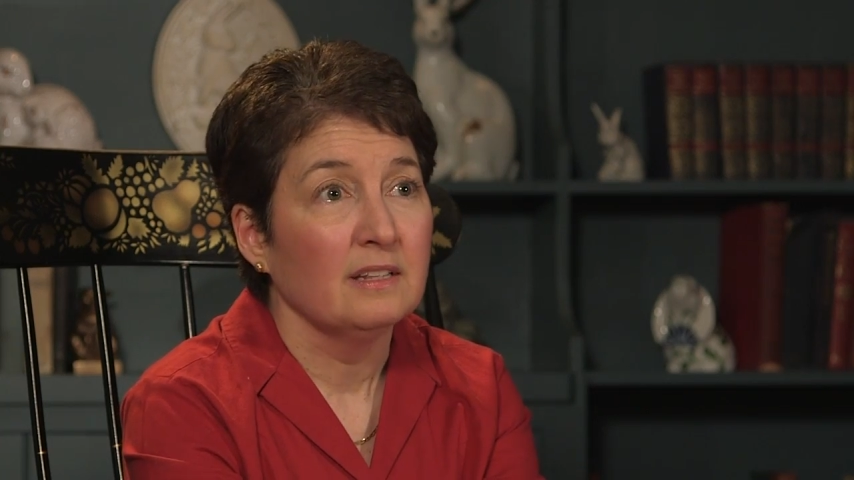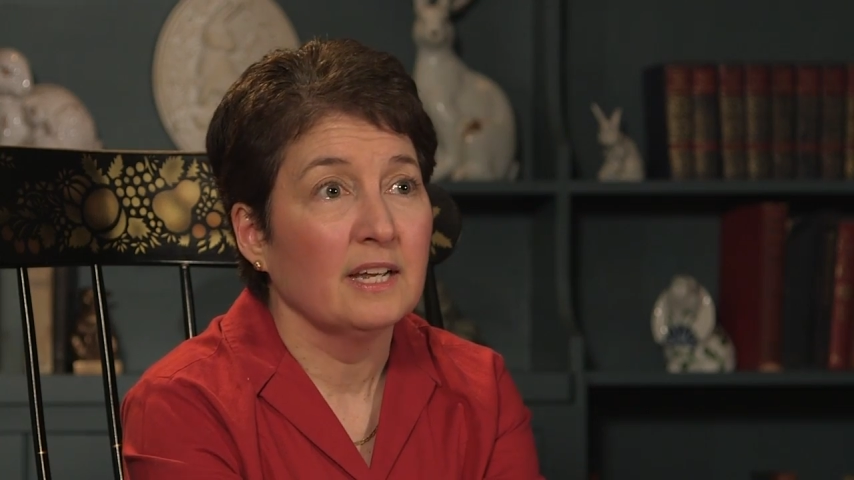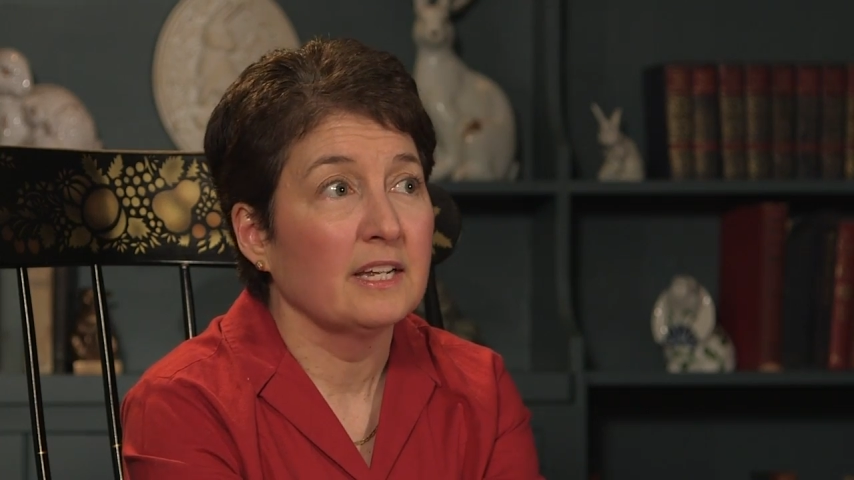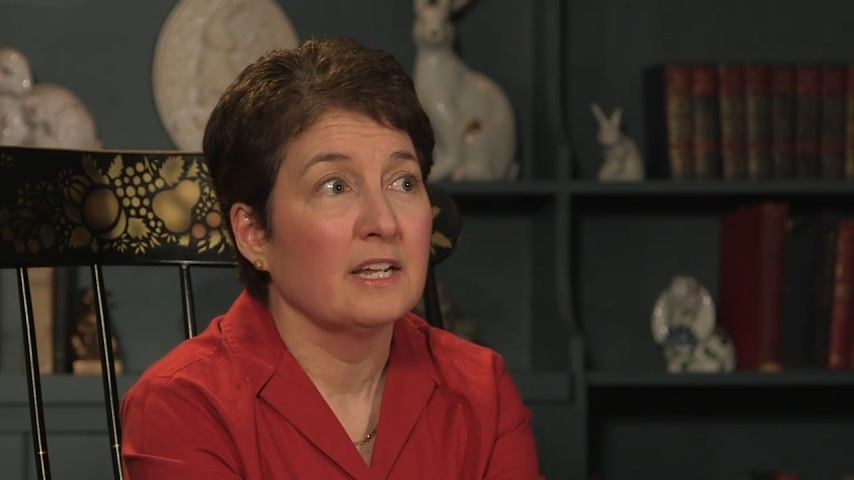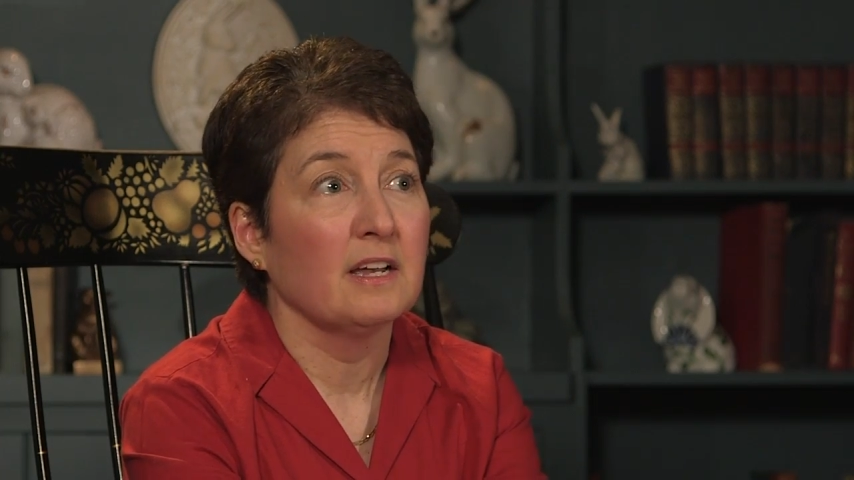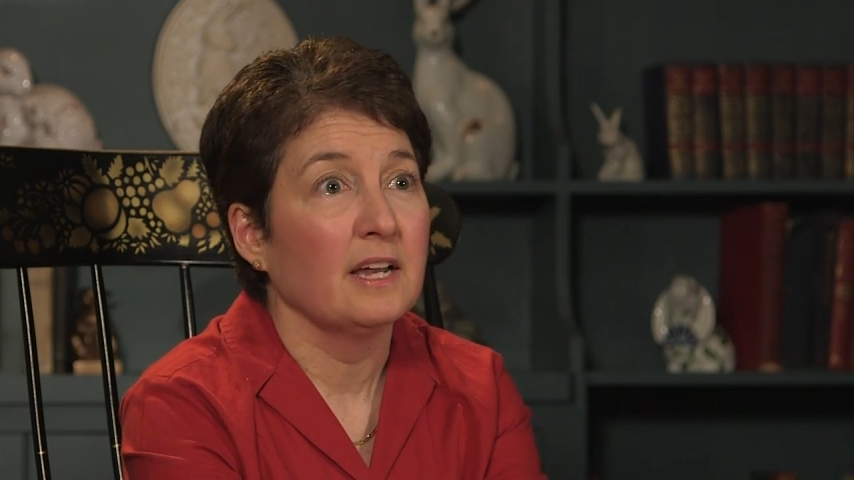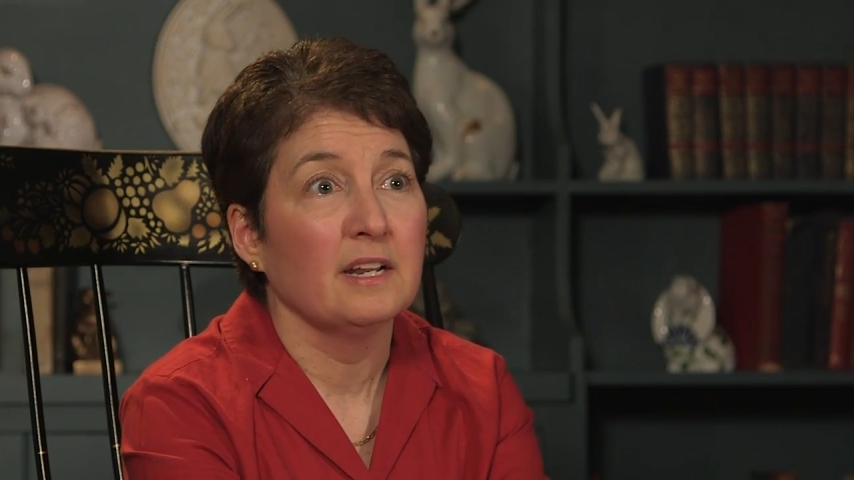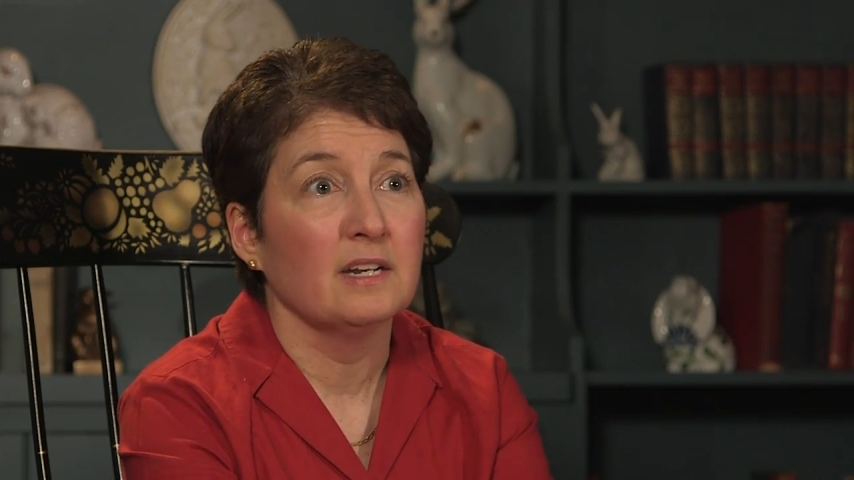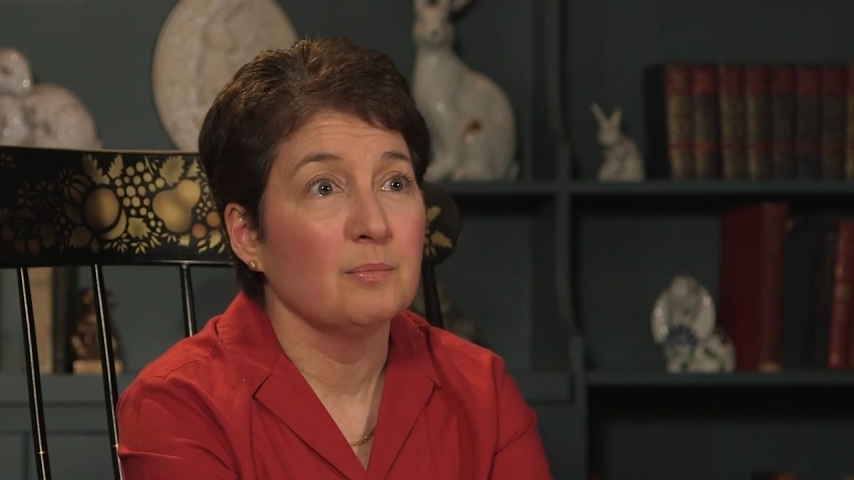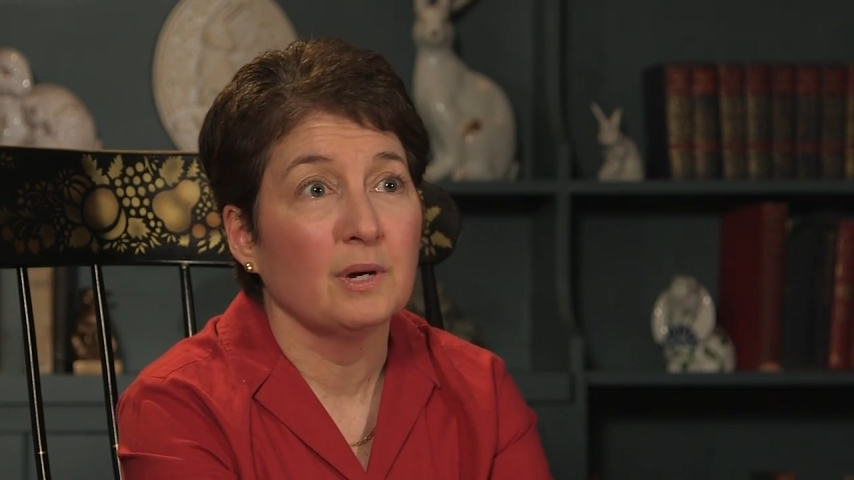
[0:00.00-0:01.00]
that can guide
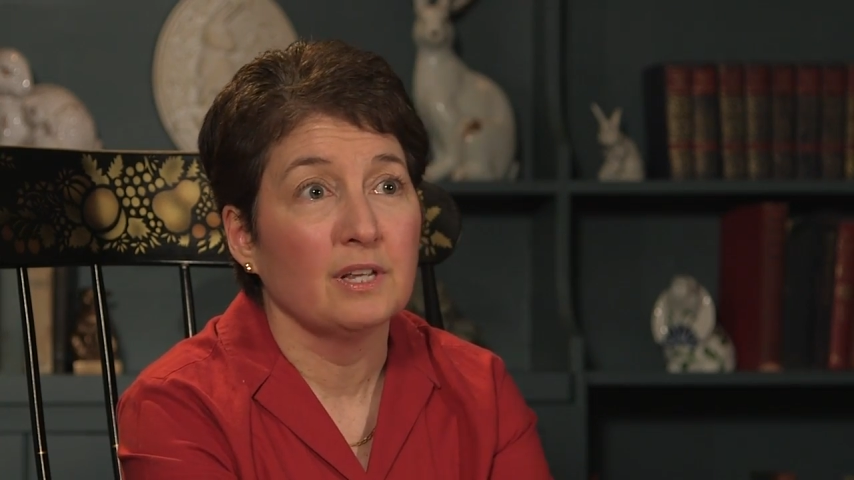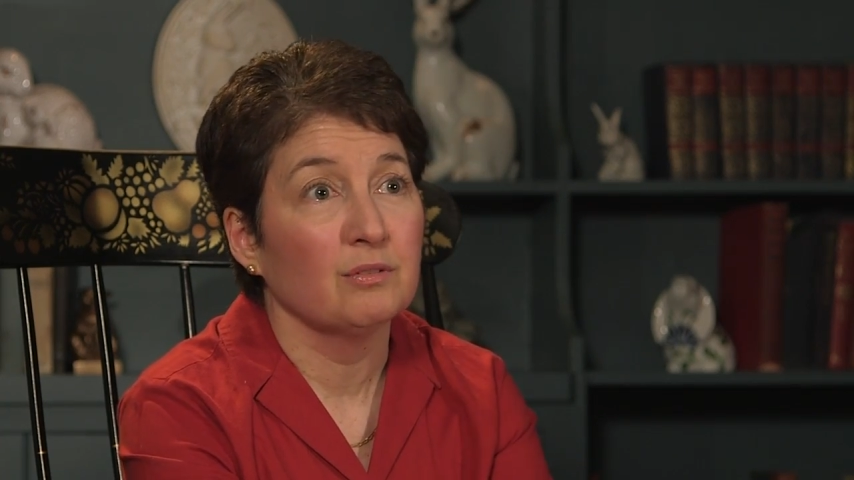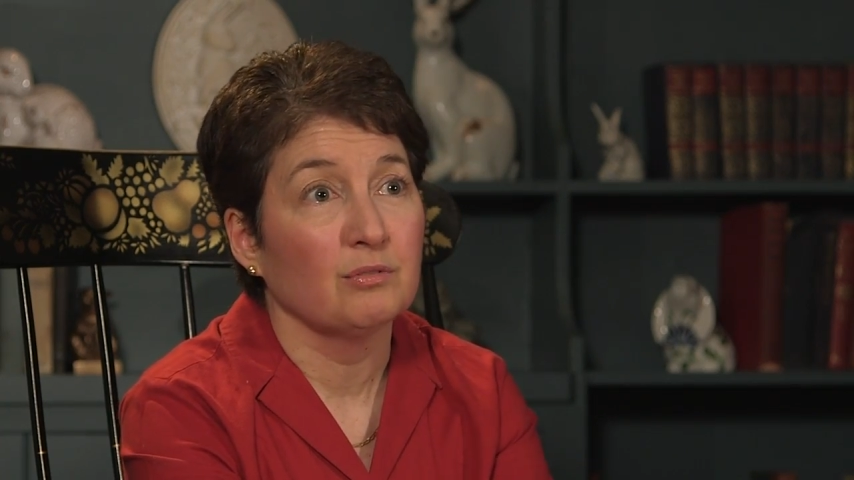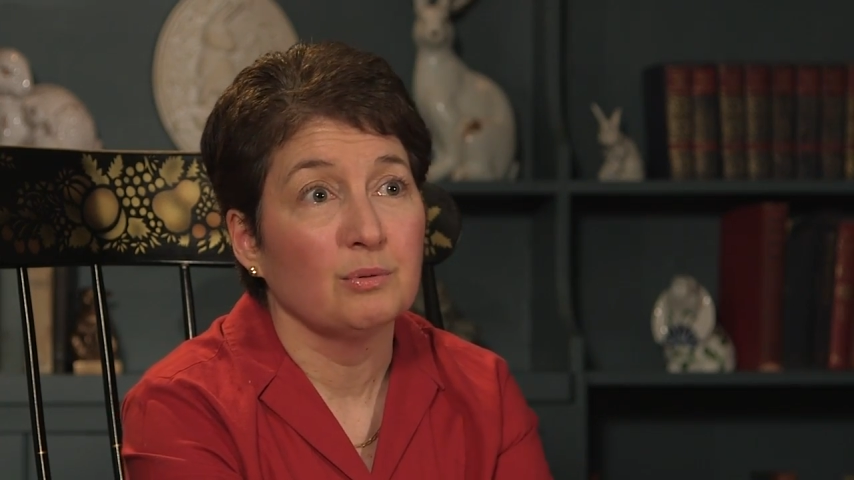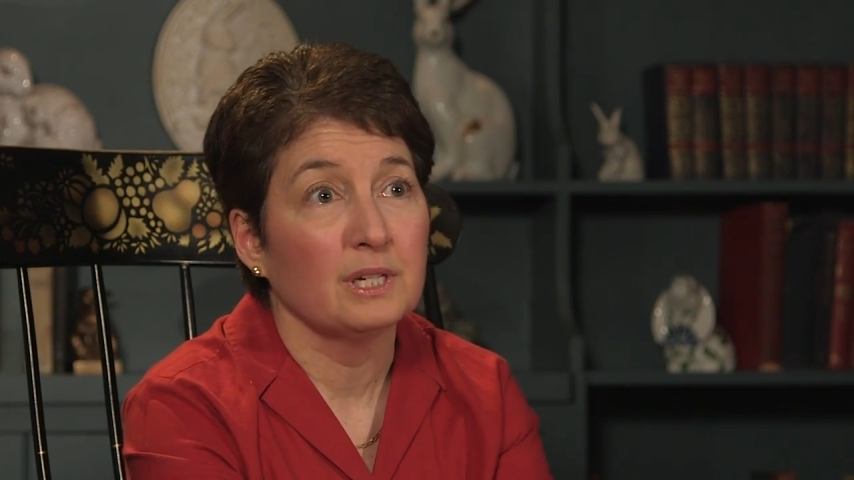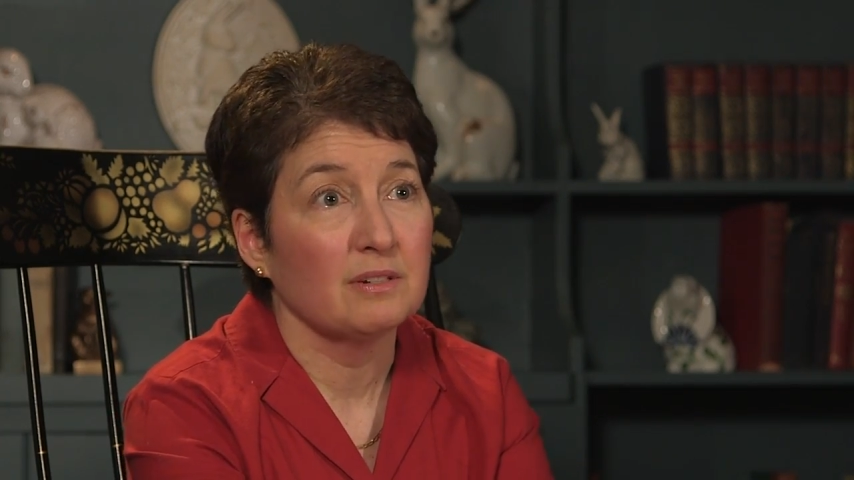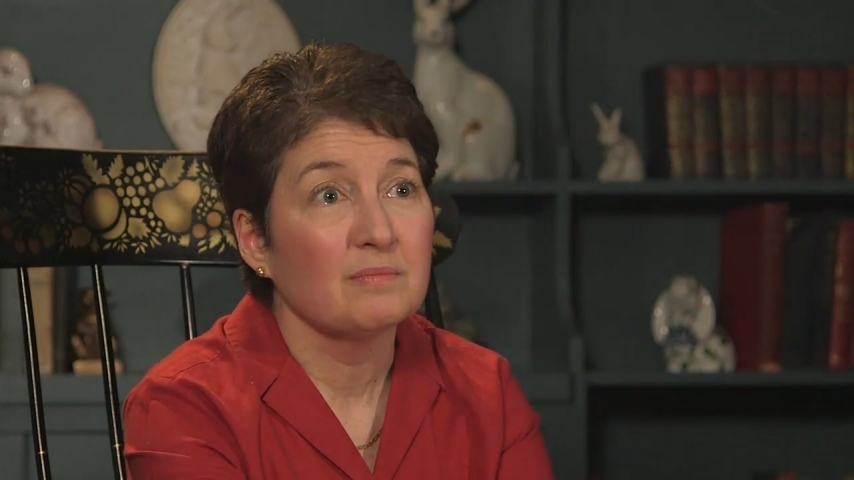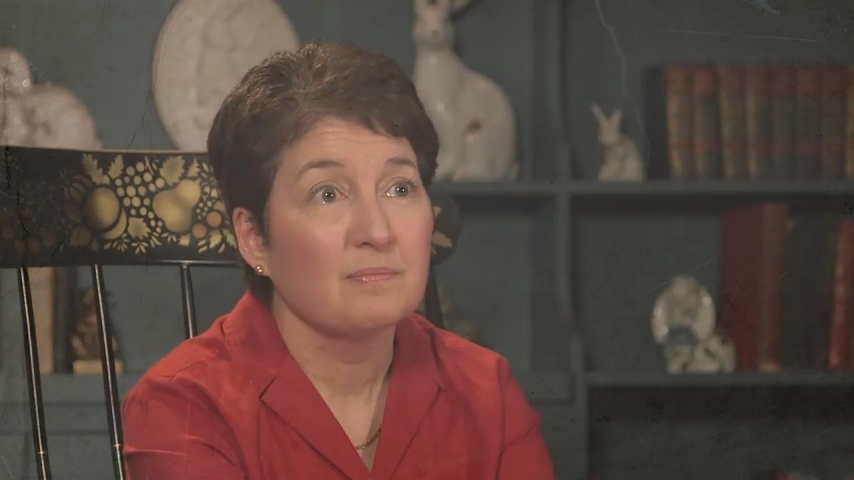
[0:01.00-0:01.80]
anybody through it.